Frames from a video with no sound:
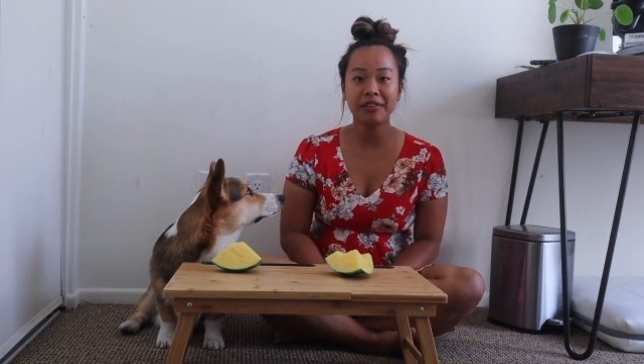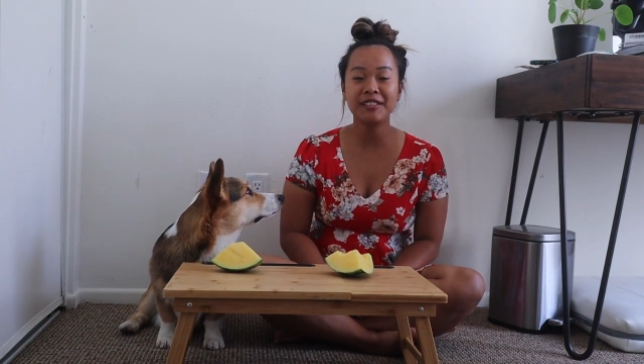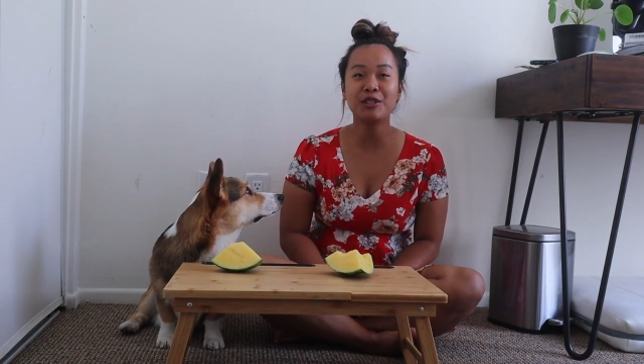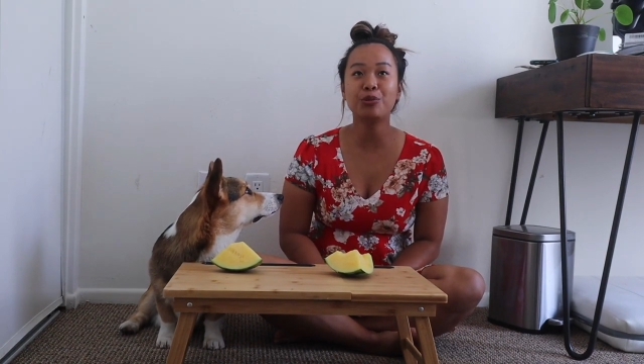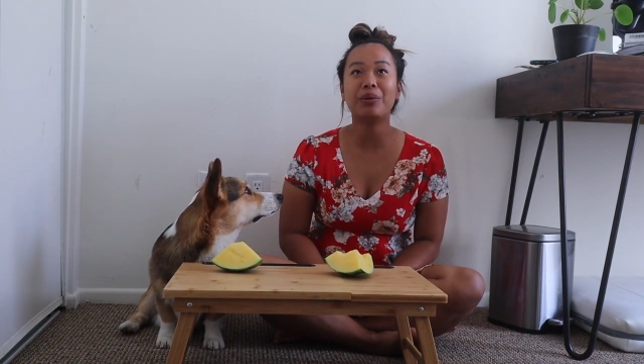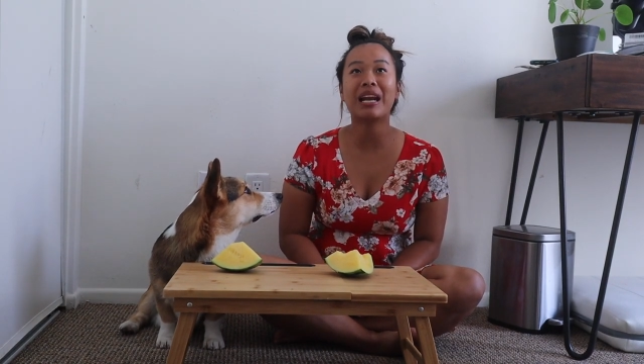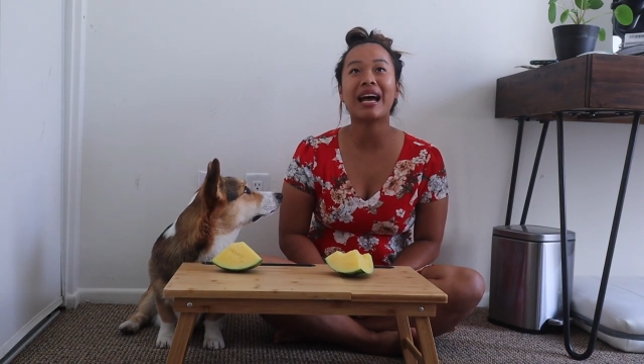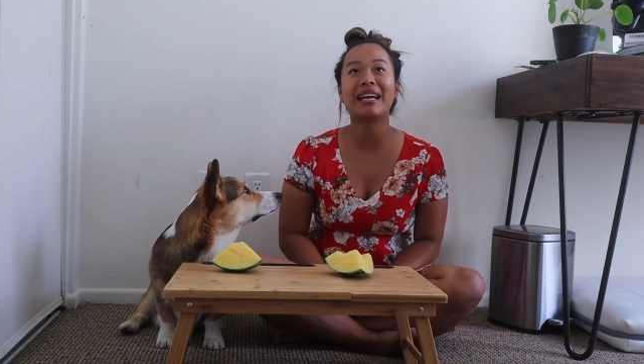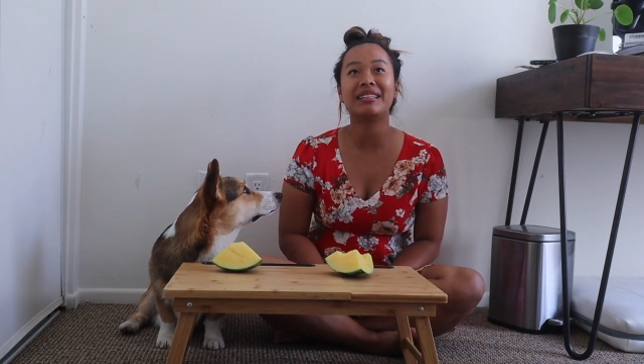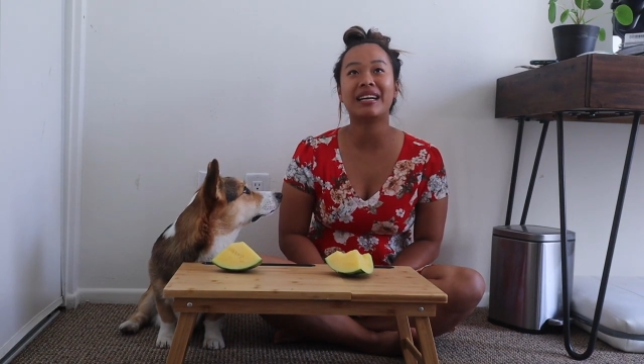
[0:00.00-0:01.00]
He's too polite,
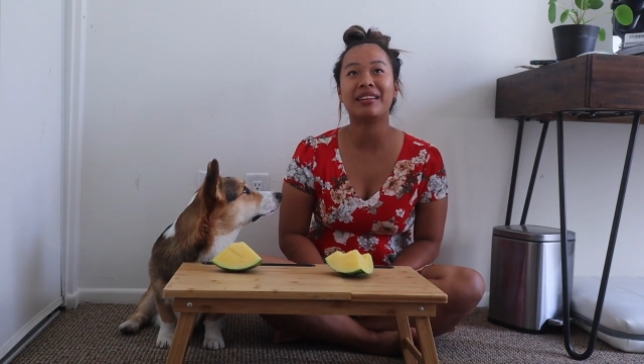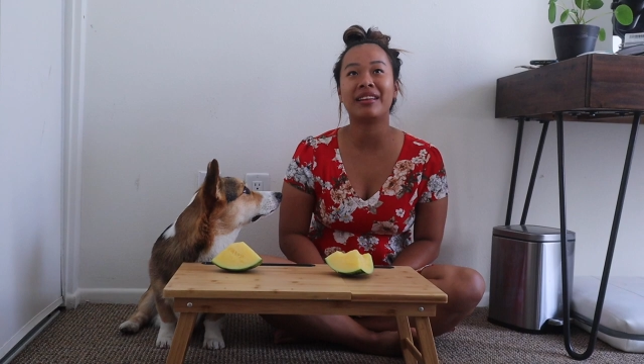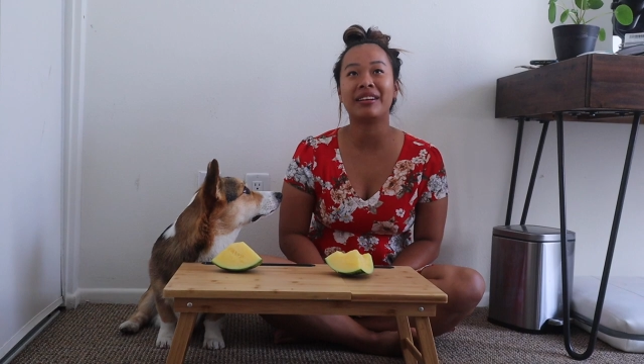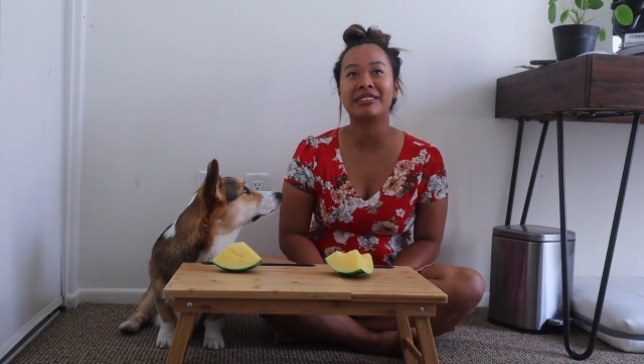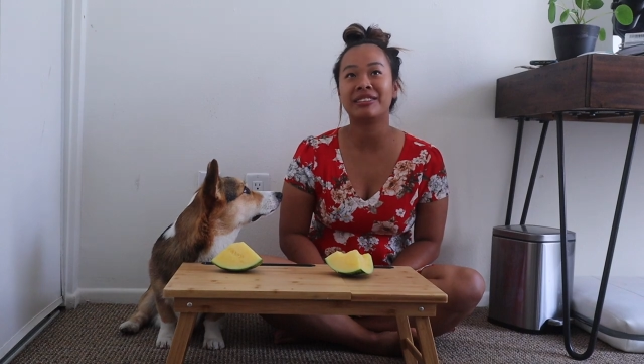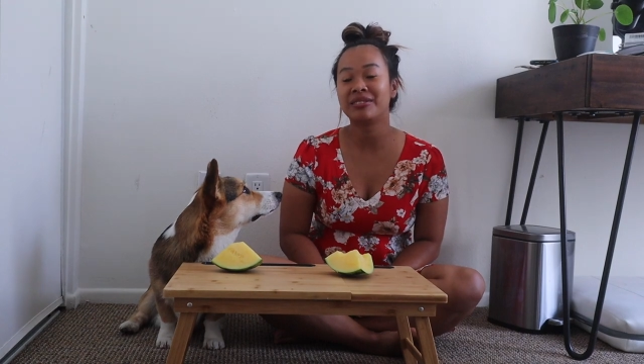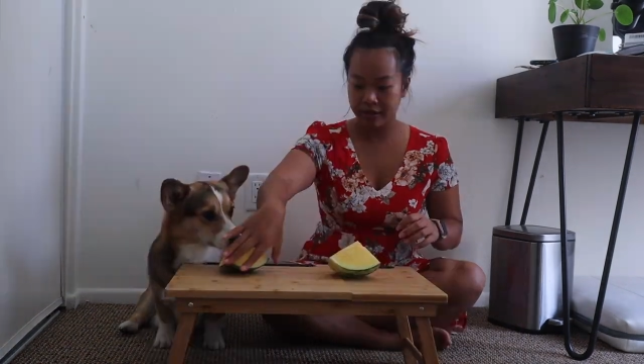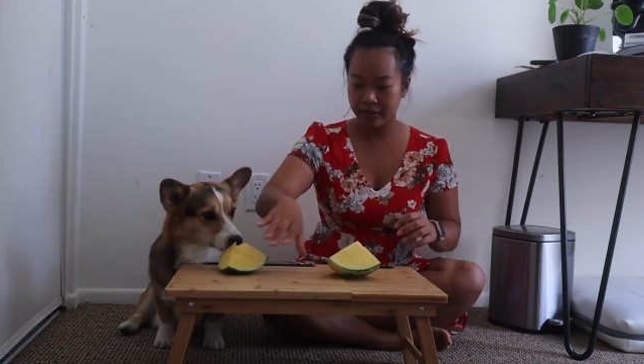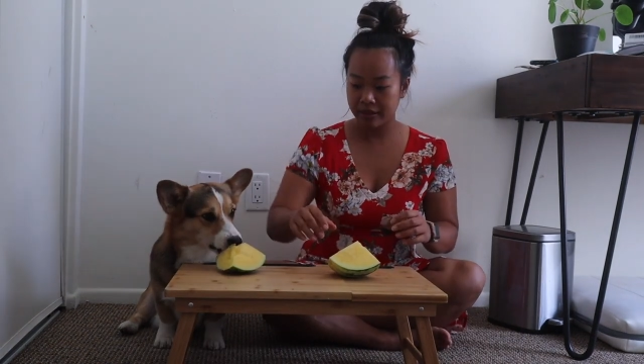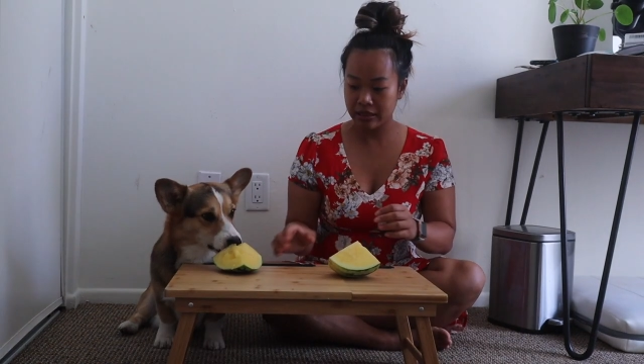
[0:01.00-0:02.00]
I think.
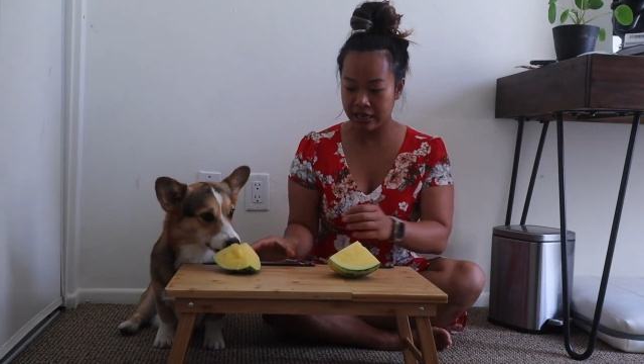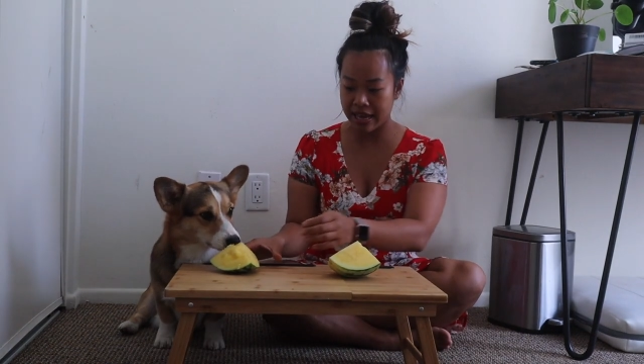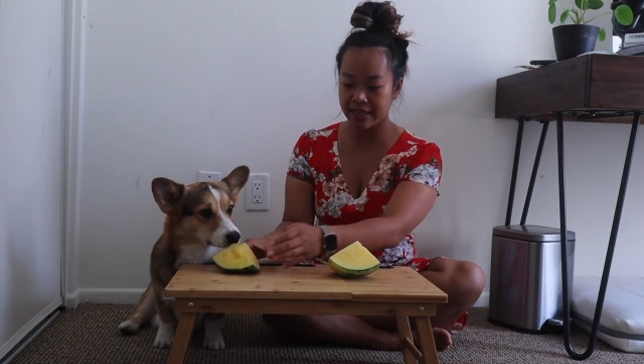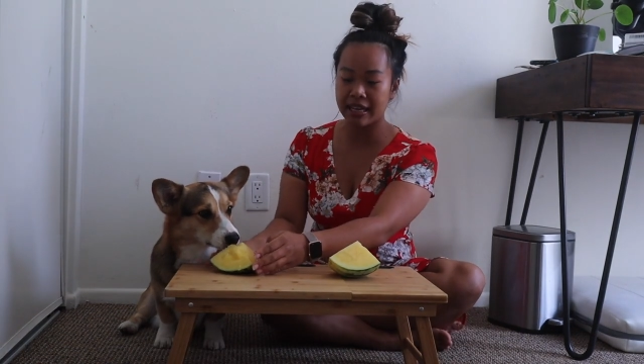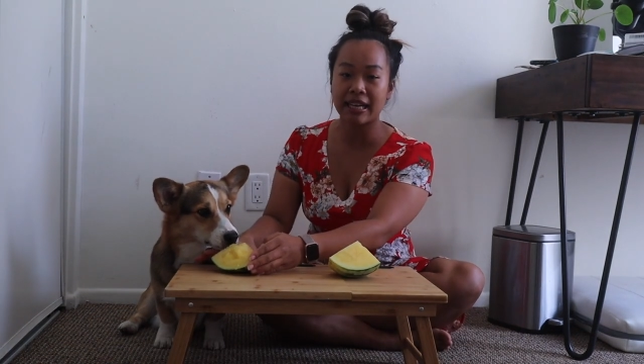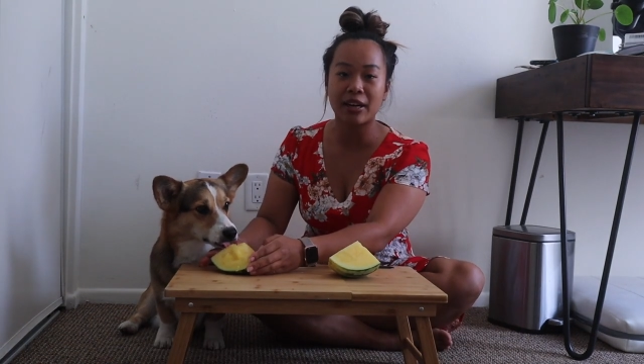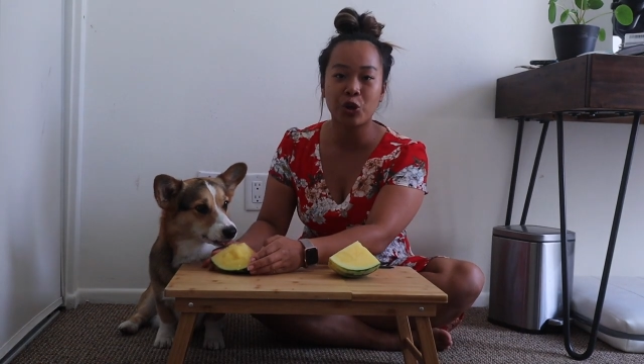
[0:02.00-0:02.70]
Okay, I think I gotta